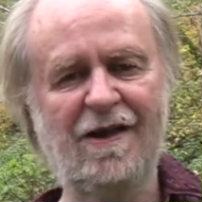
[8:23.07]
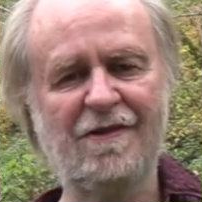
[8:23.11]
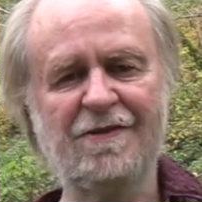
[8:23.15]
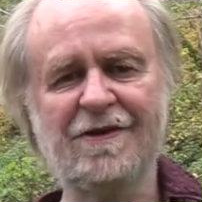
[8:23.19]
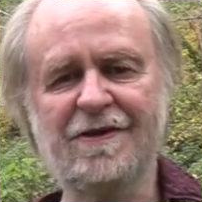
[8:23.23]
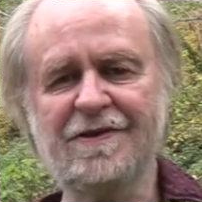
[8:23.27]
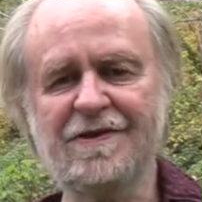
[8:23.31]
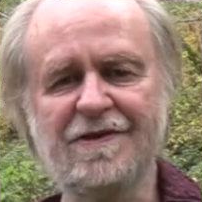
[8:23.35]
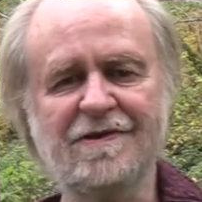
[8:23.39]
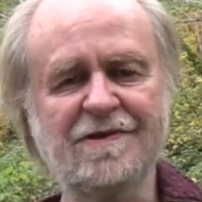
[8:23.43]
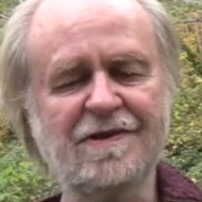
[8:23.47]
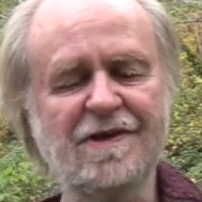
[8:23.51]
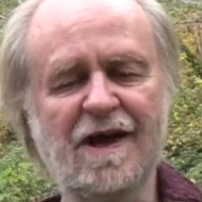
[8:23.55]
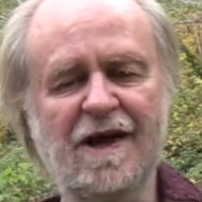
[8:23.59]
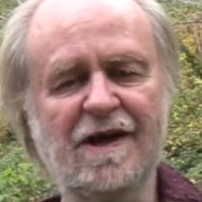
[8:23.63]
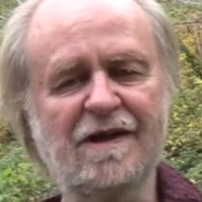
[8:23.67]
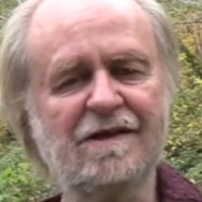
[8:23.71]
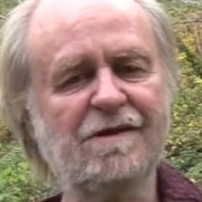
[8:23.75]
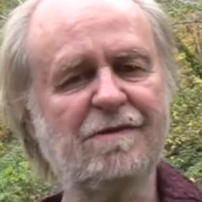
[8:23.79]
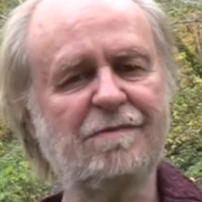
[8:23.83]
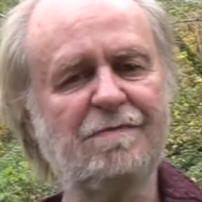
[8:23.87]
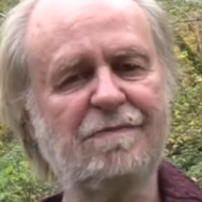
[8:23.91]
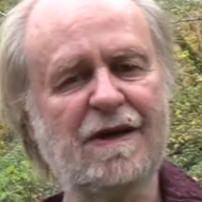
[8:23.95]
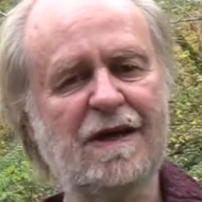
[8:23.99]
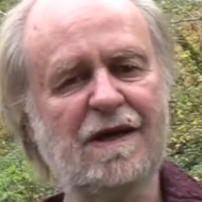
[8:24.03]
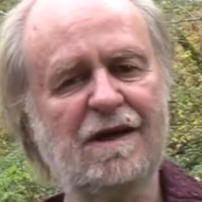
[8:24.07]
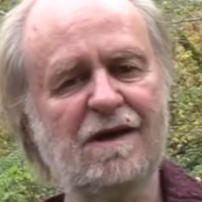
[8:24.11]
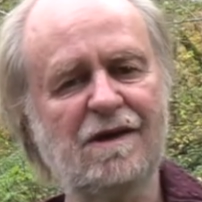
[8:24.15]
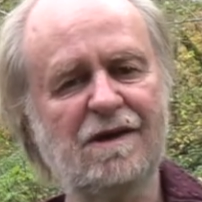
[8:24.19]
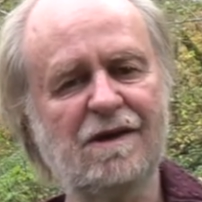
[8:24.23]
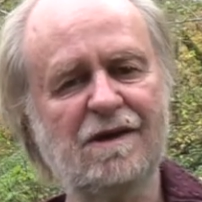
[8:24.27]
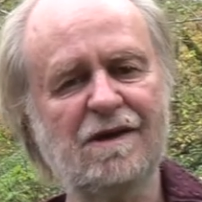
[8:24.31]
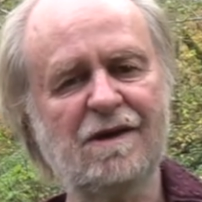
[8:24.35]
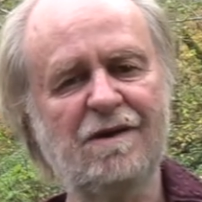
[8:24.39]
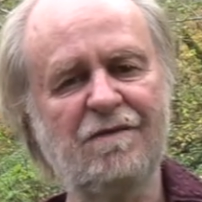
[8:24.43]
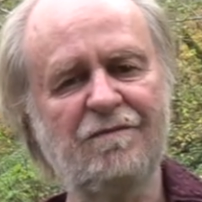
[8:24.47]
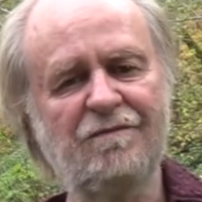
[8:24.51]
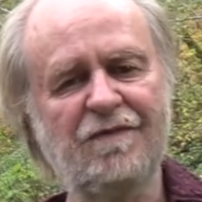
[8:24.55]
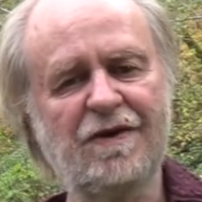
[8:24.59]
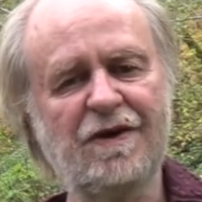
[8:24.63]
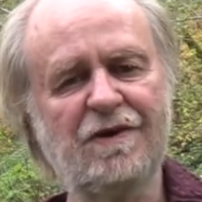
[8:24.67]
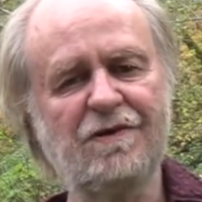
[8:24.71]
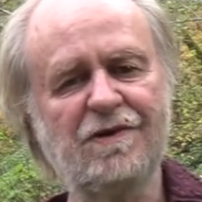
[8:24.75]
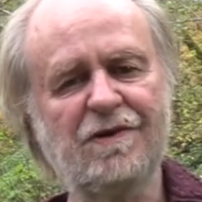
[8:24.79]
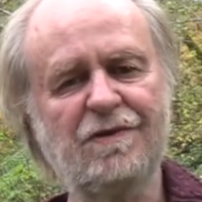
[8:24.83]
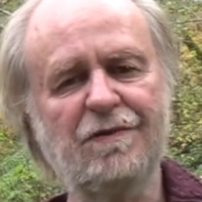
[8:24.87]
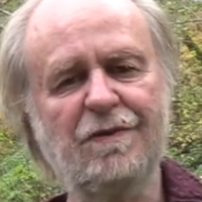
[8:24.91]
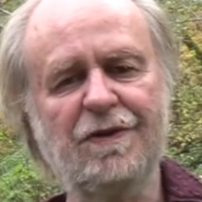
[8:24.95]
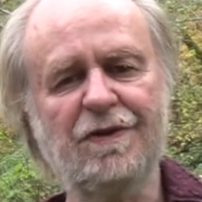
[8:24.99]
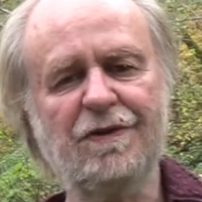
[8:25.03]
This is not to be
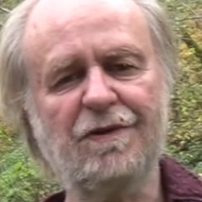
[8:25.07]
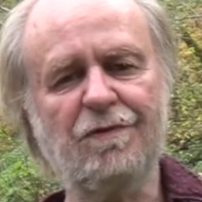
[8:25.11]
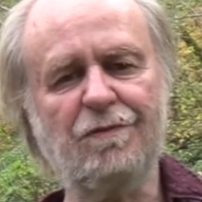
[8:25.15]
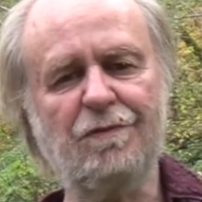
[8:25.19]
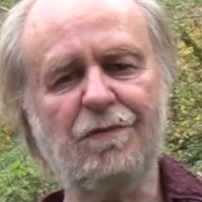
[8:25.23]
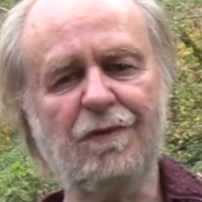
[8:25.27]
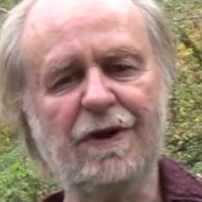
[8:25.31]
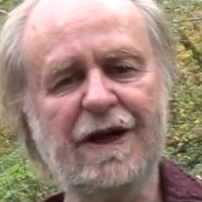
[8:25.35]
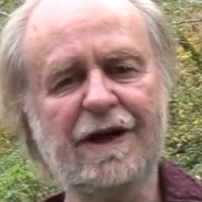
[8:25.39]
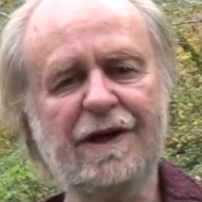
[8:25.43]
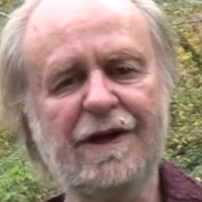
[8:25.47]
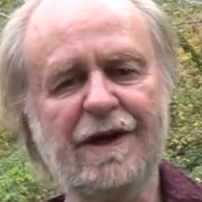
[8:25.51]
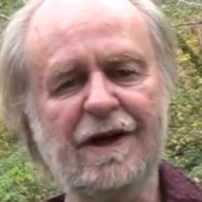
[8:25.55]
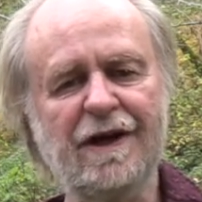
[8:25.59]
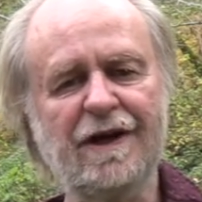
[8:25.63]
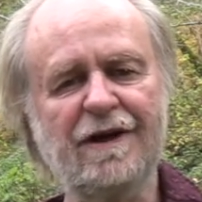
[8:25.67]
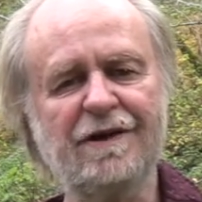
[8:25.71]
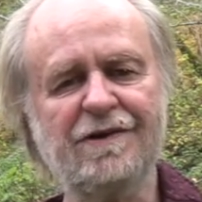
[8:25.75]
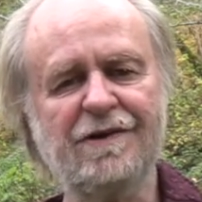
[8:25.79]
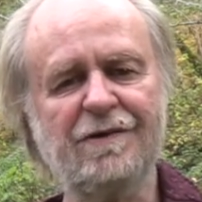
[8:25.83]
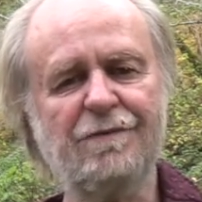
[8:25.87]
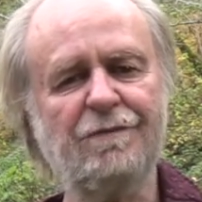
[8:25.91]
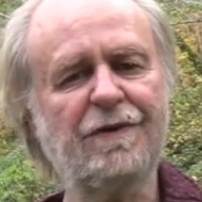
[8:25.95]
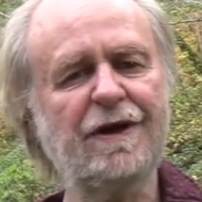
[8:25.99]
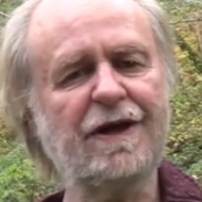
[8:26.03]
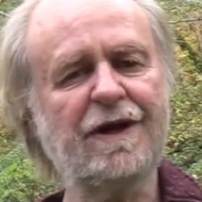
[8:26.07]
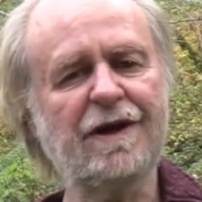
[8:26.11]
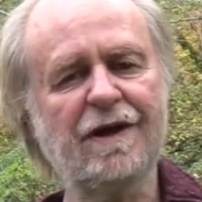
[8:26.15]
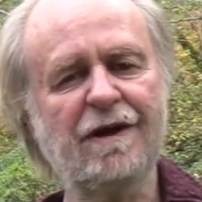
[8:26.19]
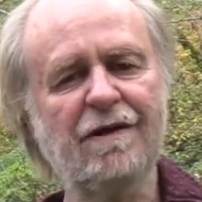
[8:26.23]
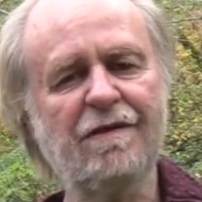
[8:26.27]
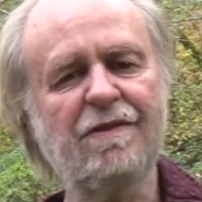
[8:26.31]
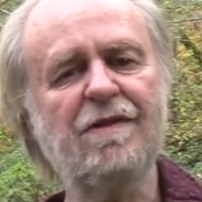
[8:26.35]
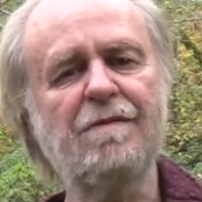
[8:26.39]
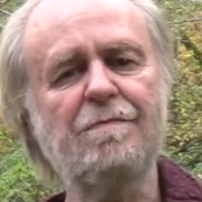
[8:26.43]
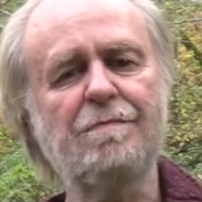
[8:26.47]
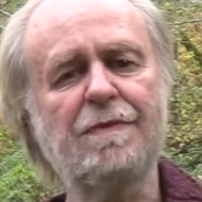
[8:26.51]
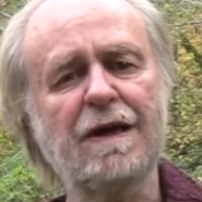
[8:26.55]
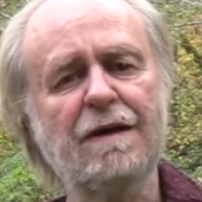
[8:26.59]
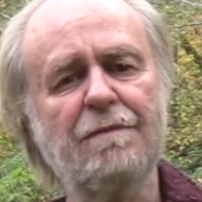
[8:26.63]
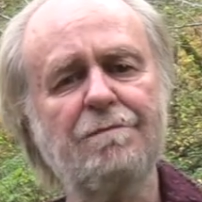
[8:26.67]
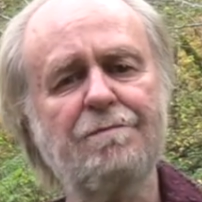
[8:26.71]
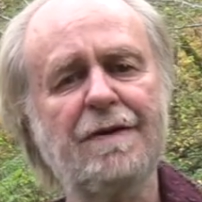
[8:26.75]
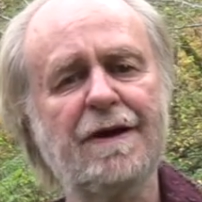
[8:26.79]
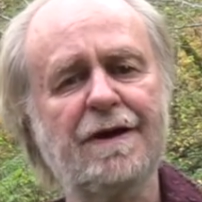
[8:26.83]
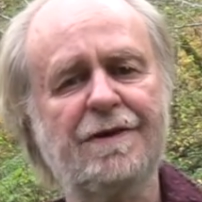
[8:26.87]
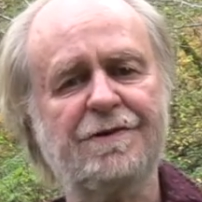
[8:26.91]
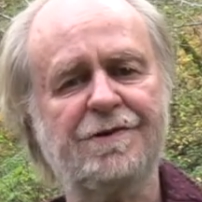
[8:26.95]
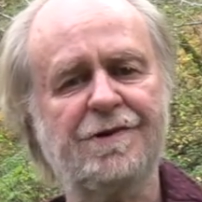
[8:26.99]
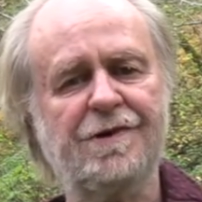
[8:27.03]
confused with a reading. It's a reading of the big
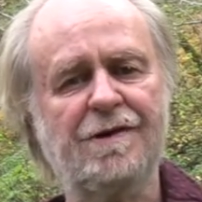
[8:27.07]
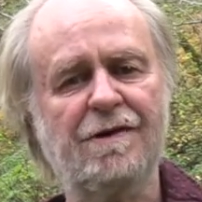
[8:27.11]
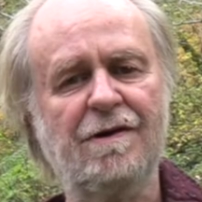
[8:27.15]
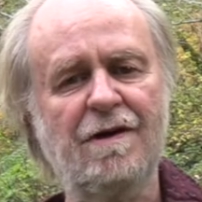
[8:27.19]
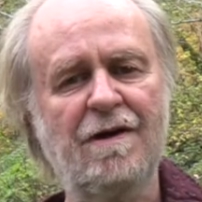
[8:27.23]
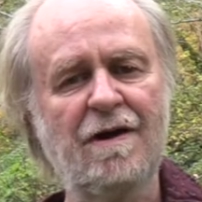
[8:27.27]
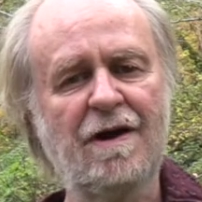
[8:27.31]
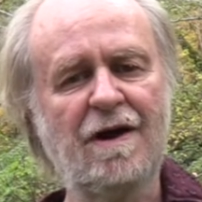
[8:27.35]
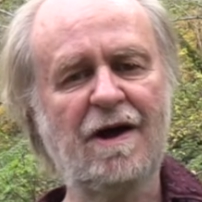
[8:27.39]
picture.